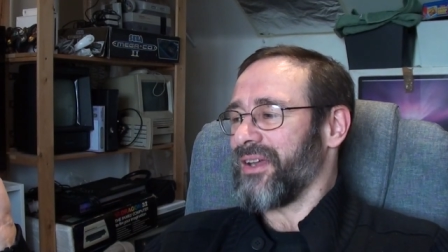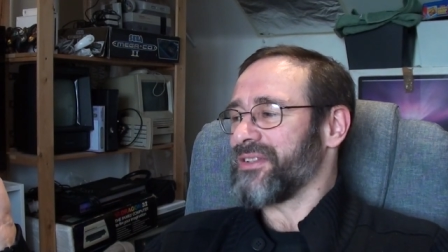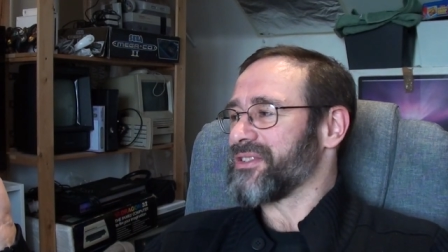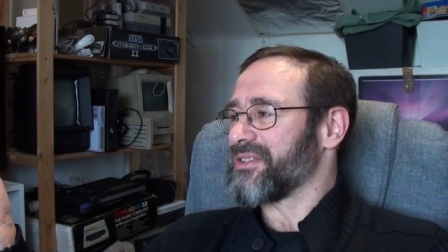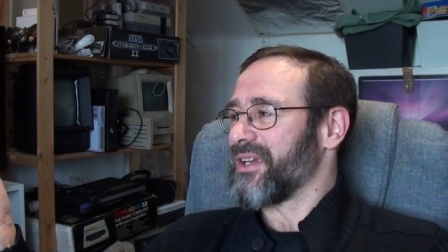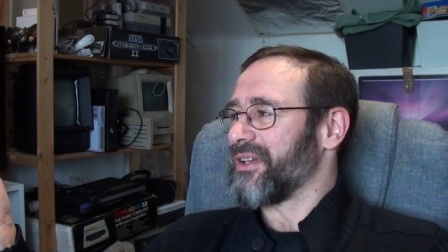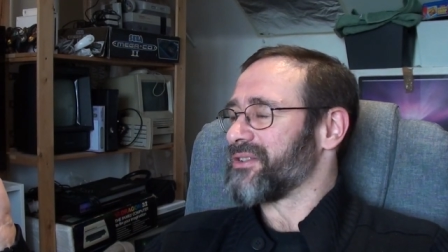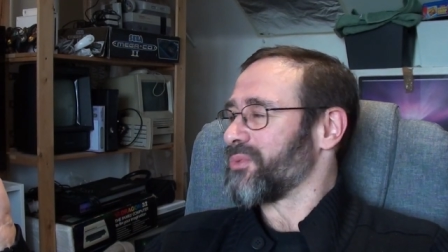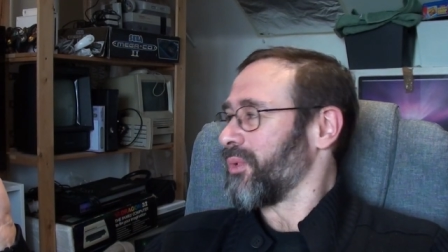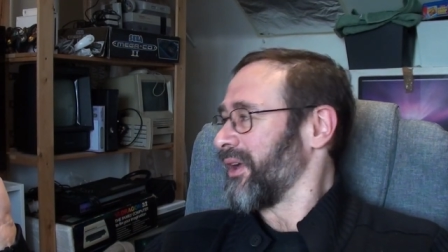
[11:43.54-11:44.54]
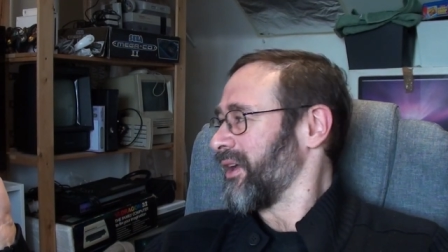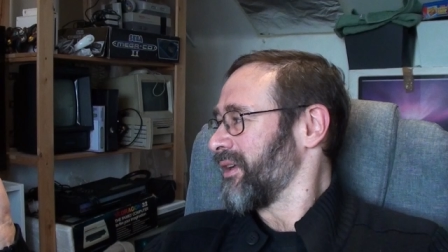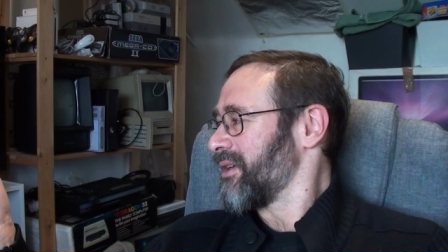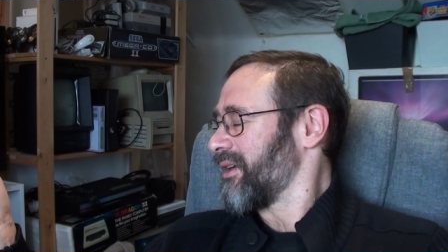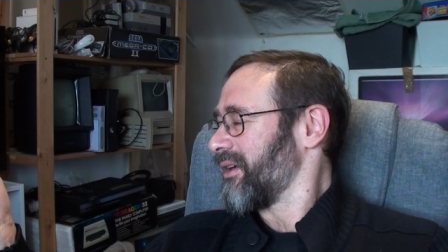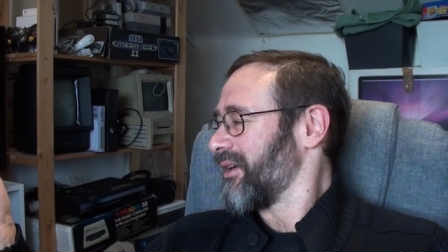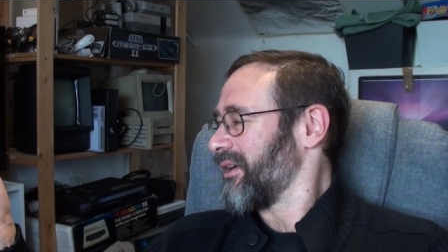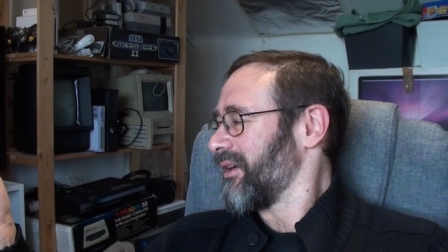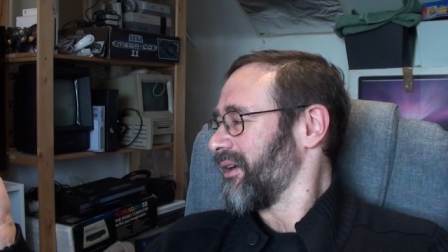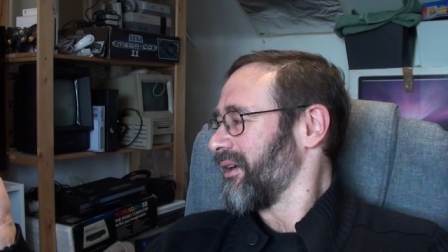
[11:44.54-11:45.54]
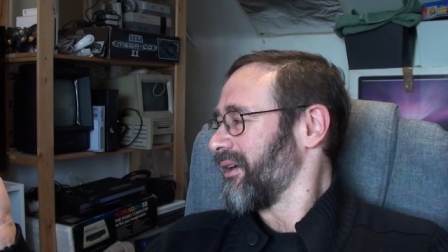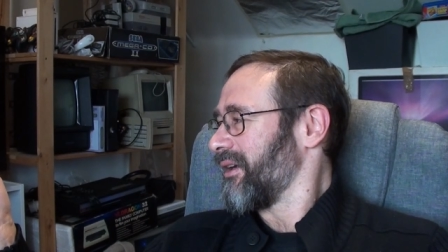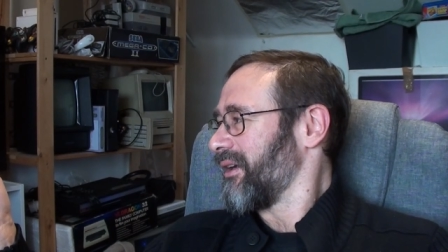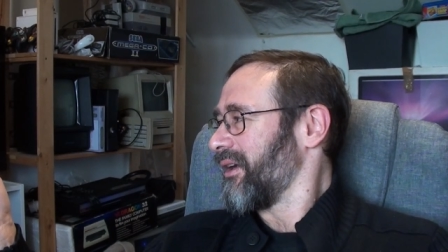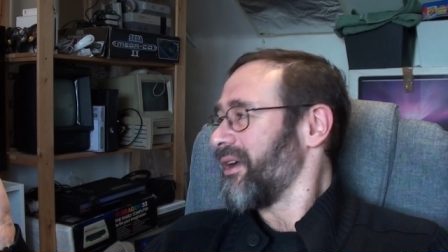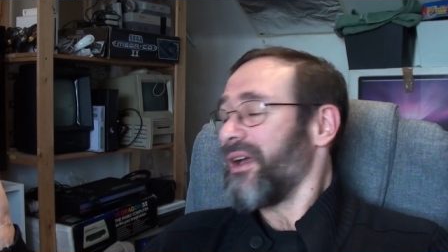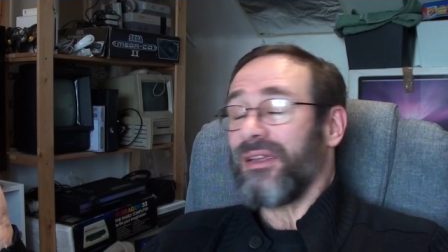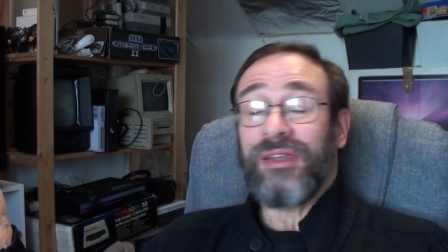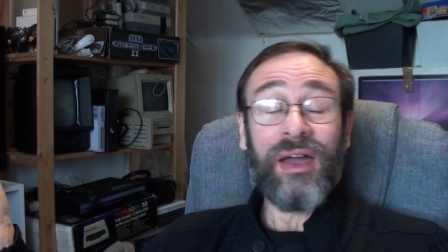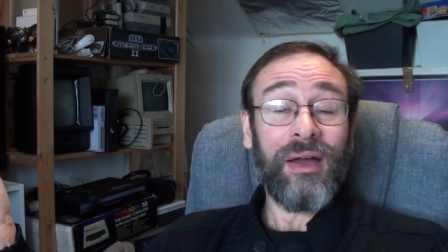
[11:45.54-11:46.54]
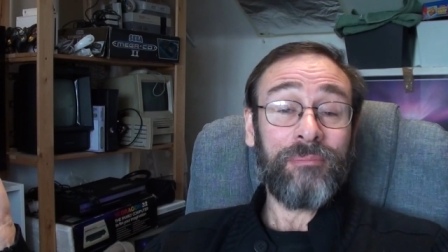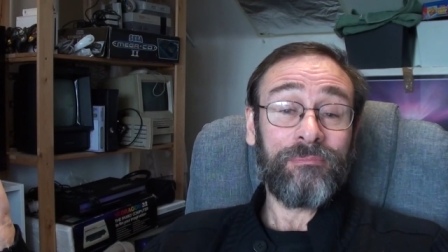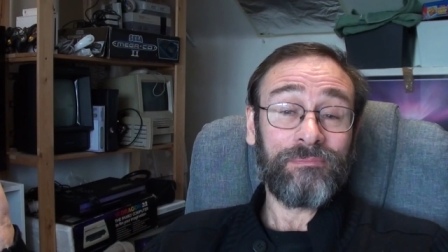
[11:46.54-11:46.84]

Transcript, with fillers: It's weird. Yeah,